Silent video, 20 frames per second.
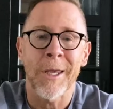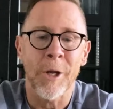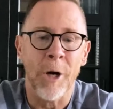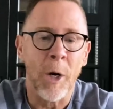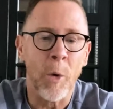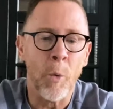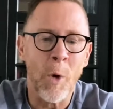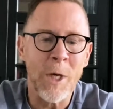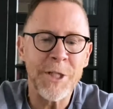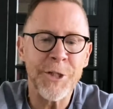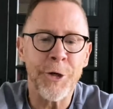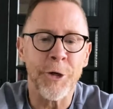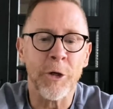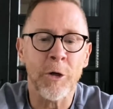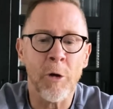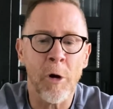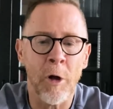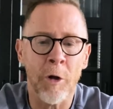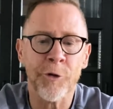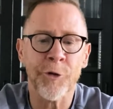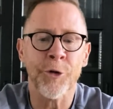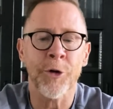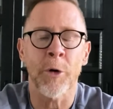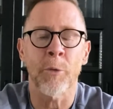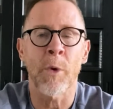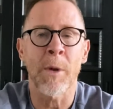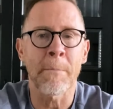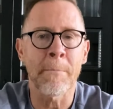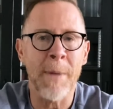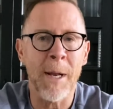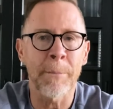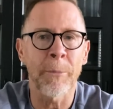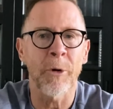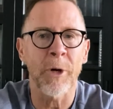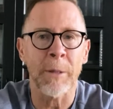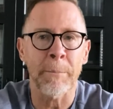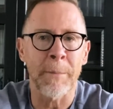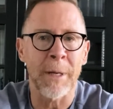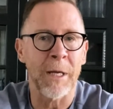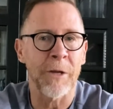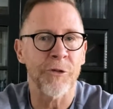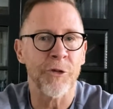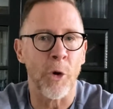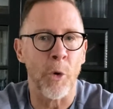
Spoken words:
In our Western culture, remembering means